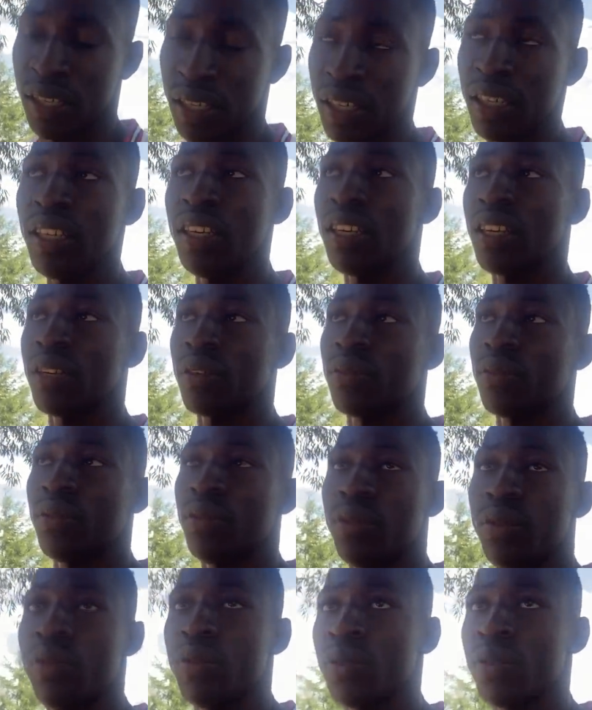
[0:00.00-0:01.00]
in a
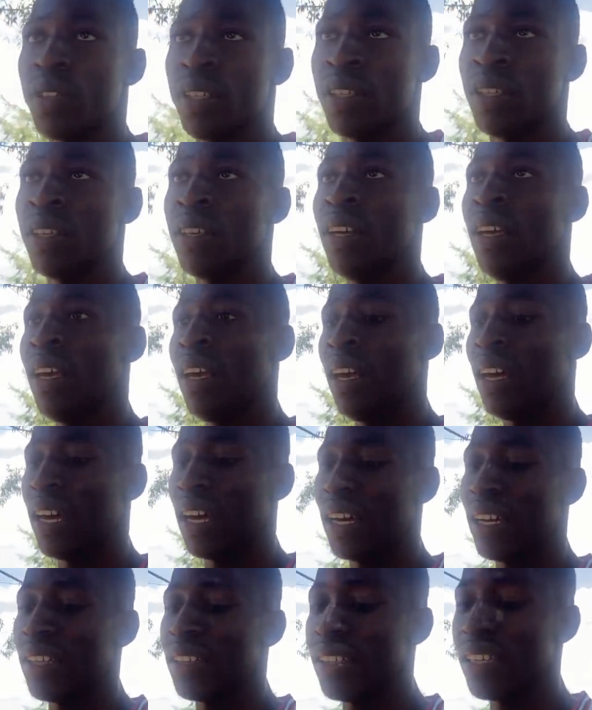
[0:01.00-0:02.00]
good way.
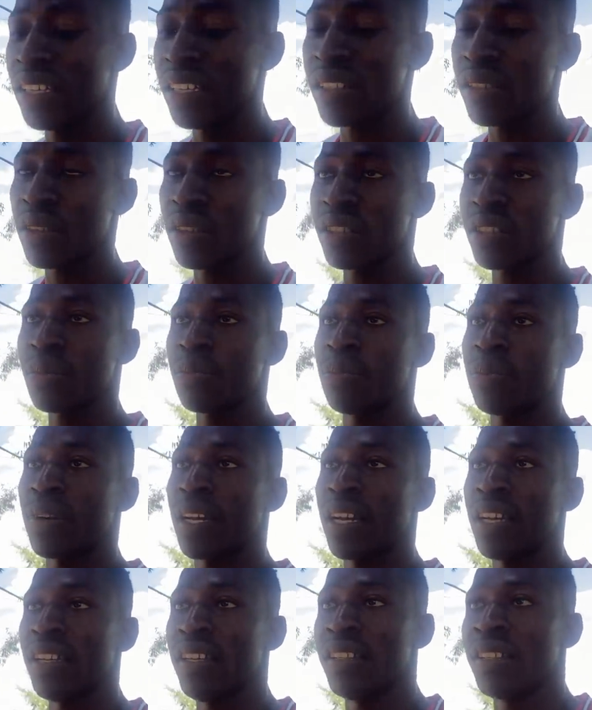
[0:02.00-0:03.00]
And this is not
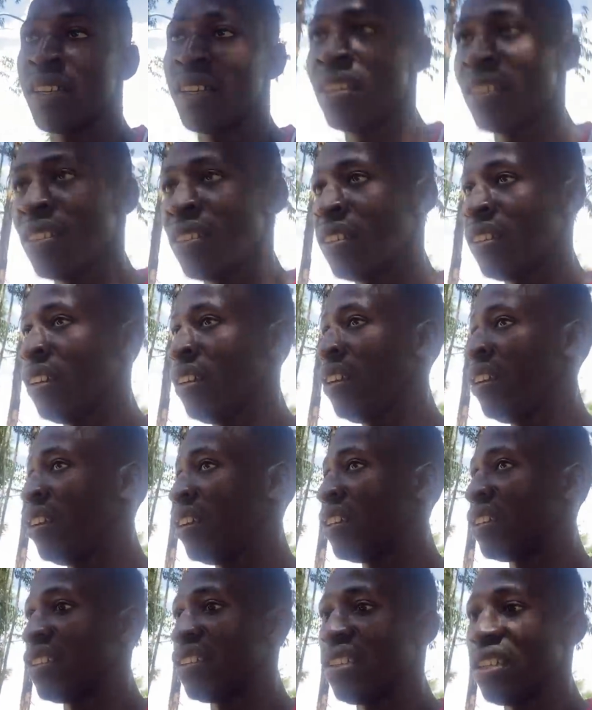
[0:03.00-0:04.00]
pride,
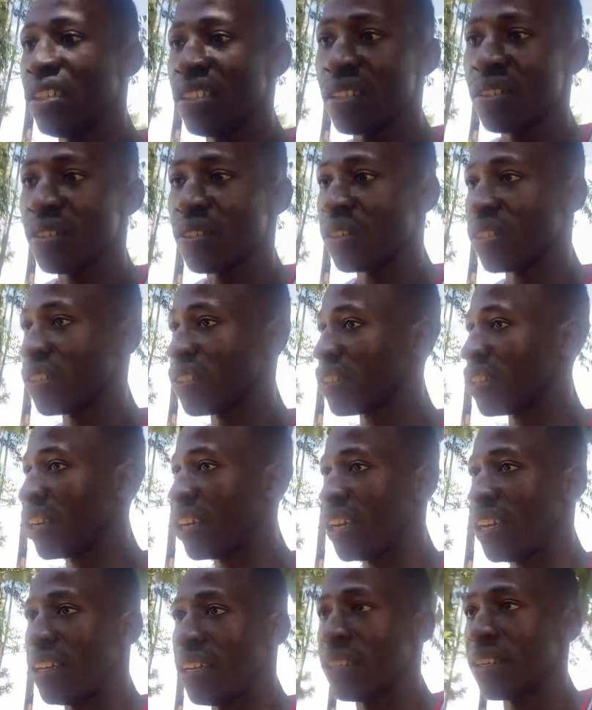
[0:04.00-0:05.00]
this is not
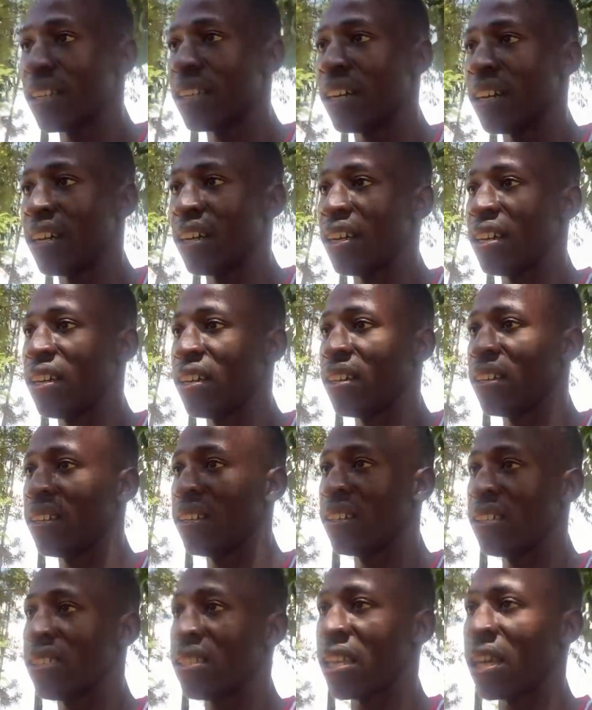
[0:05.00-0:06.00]
like
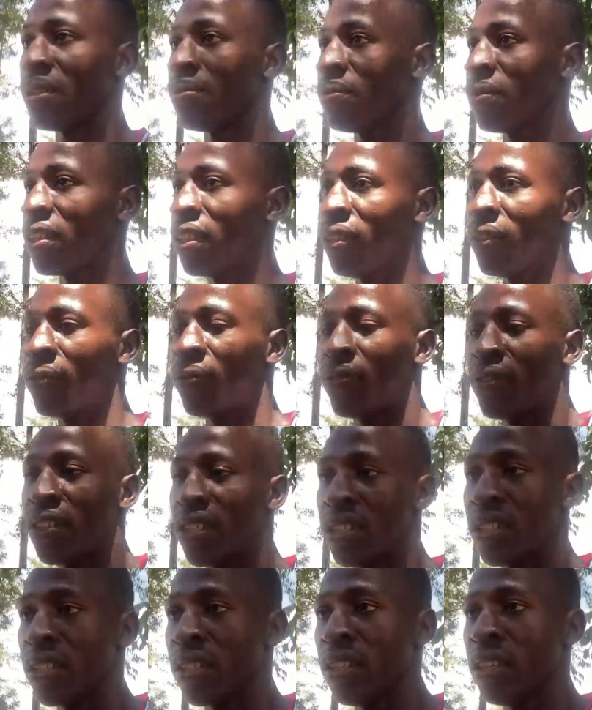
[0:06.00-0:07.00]
something
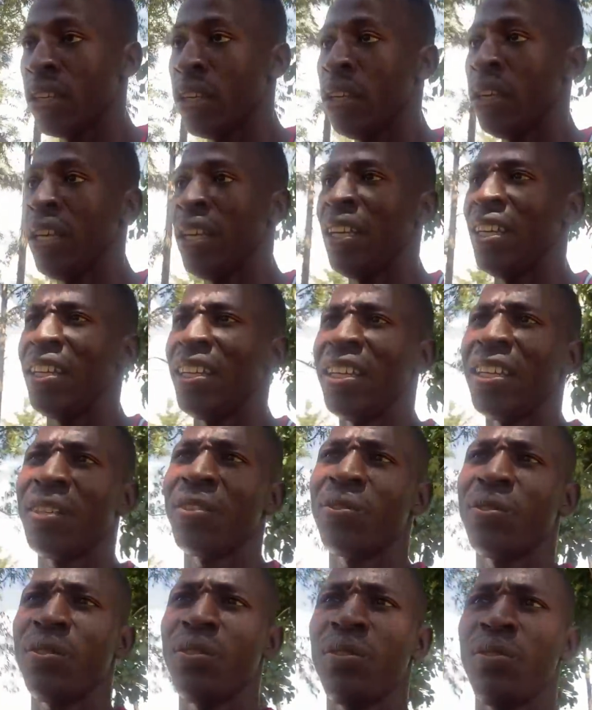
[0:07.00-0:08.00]
fishy, in a
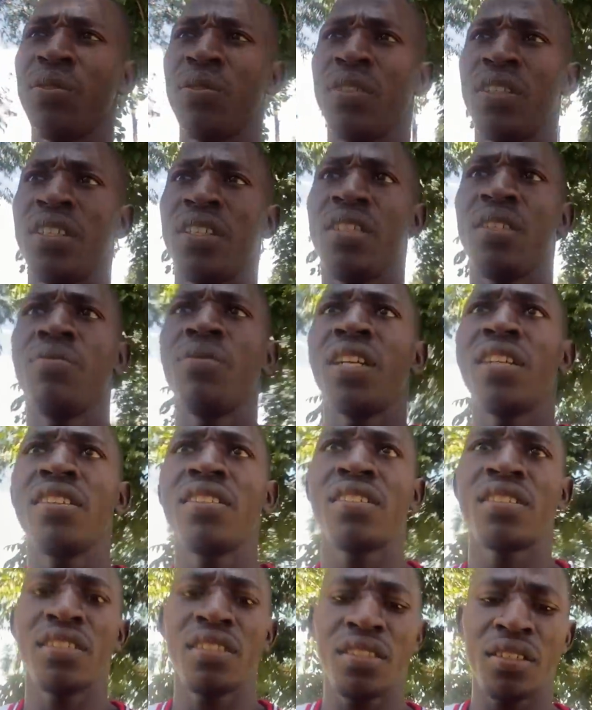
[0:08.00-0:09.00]
good way.
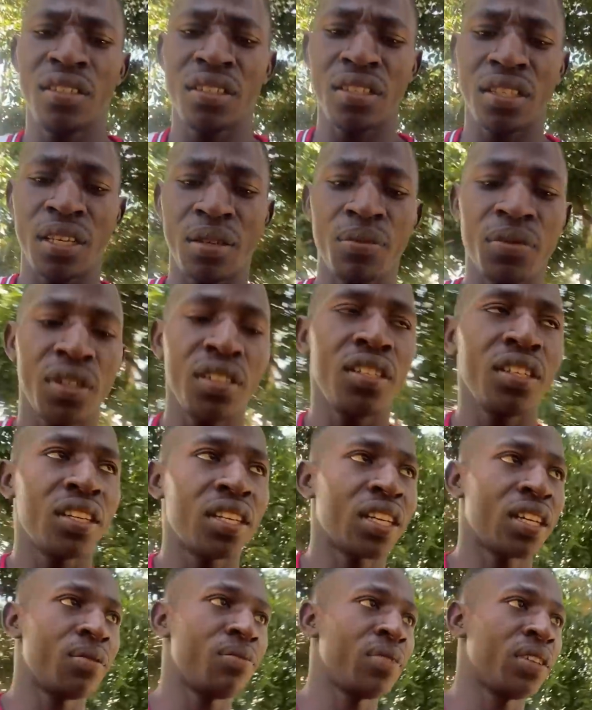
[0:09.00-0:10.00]
Imagine somebody
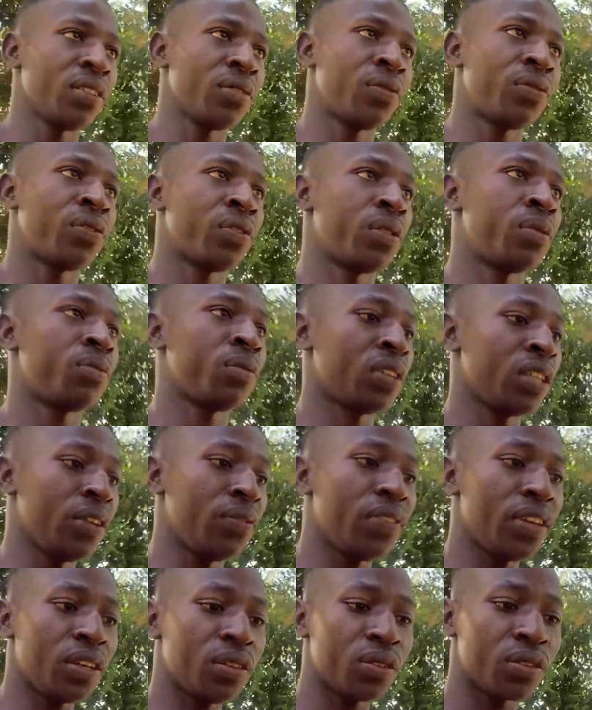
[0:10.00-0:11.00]
coming from,
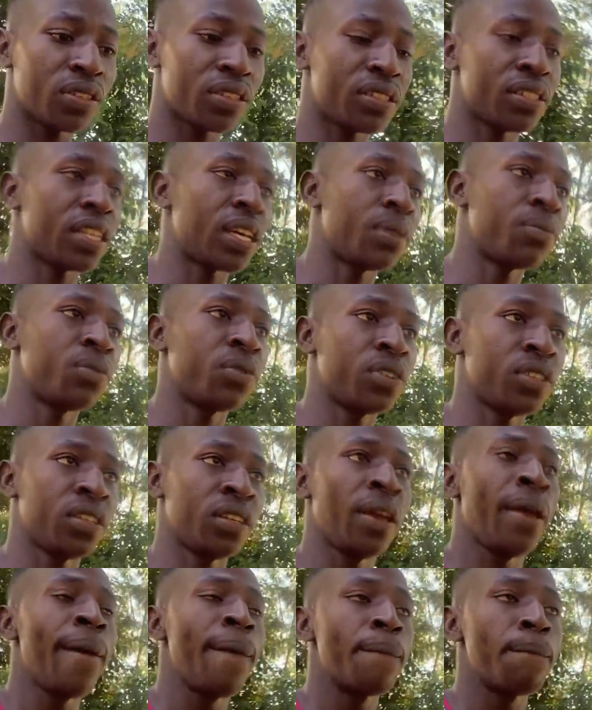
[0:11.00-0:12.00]
even not somebody,
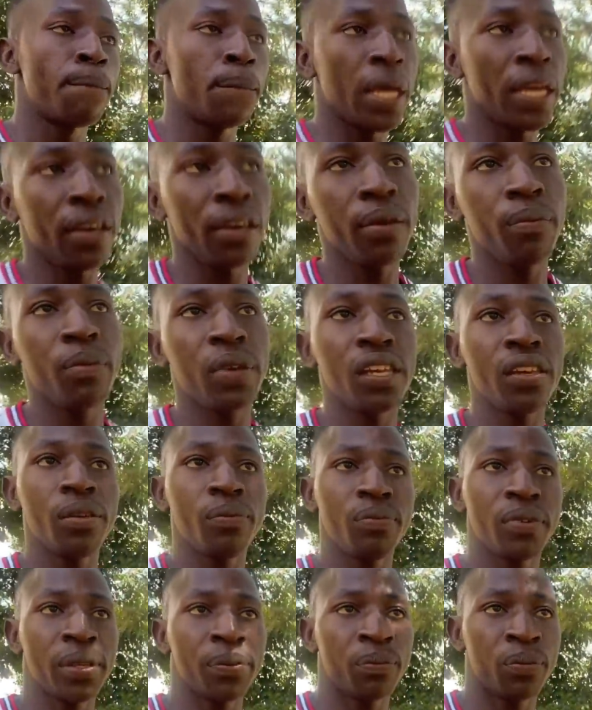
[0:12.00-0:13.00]
many
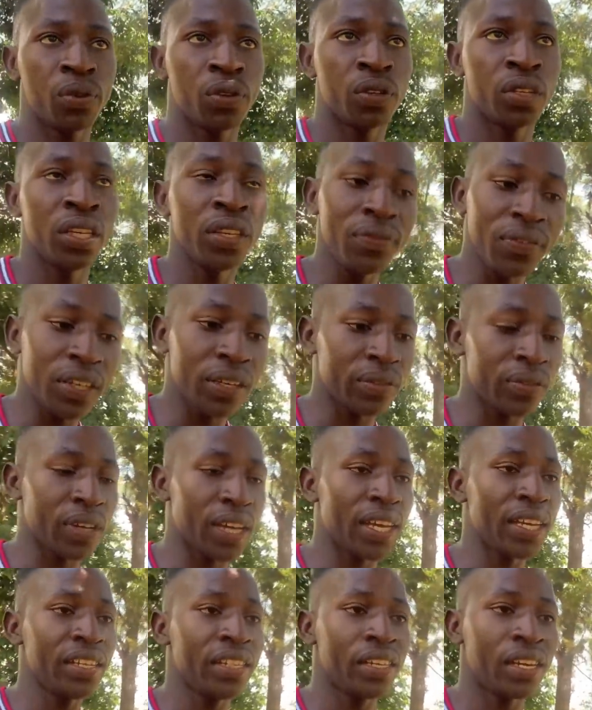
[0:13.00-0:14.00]
people, even
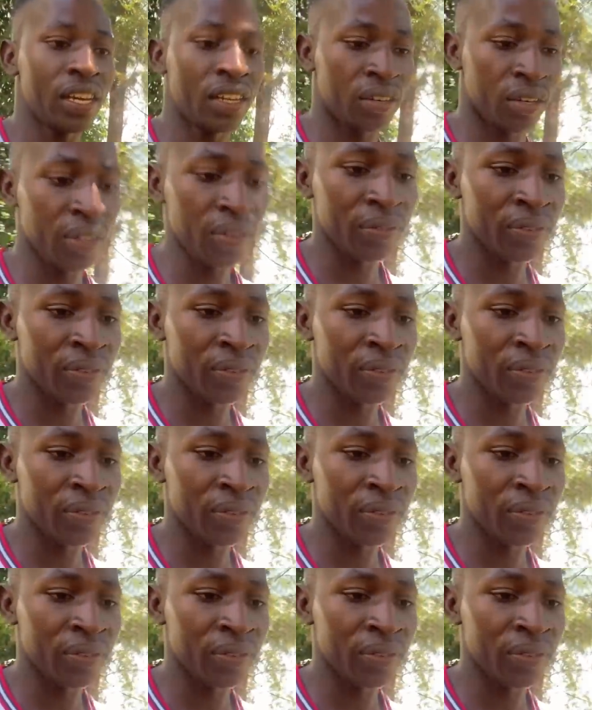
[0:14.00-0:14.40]
right now,